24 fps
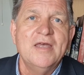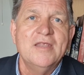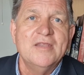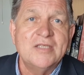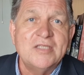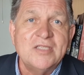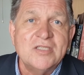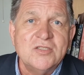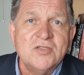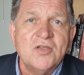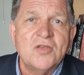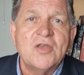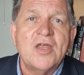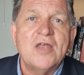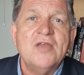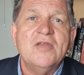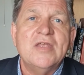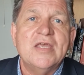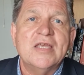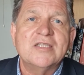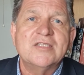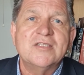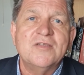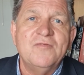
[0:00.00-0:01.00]
This is not
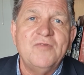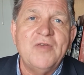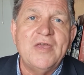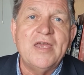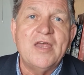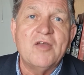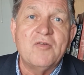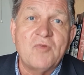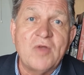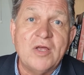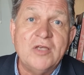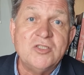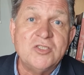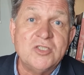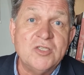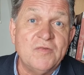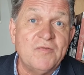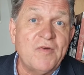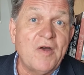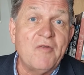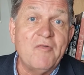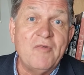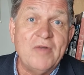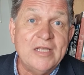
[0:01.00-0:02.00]
only a severe erosion
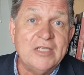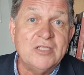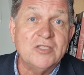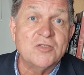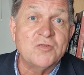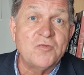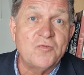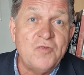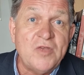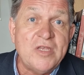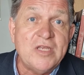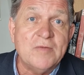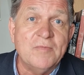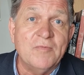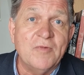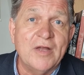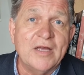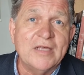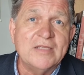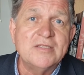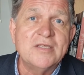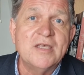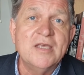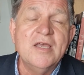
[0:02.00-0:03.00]
of our religious freedom
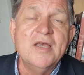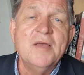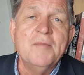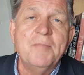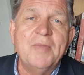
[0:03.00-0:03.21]
rights,